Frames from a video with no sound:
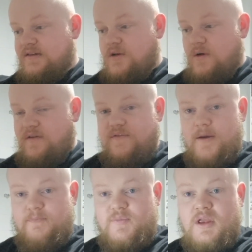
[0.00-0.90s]
So I've
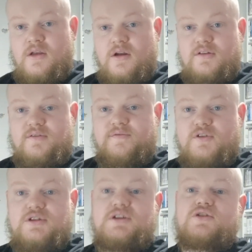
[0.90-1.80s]
got some
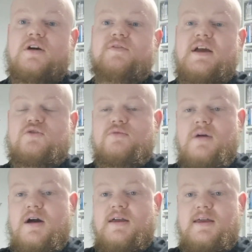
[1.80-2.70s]
footage of the actual
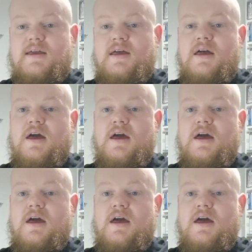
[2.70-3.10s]
market.